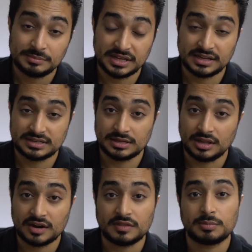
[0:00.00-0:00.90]
because a
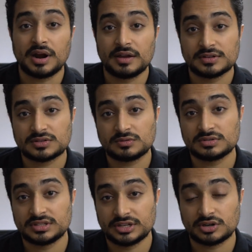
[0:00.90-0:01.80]
lot of the private
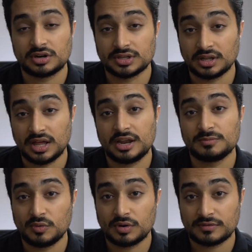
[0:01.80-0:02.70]
schools, they charge a lot more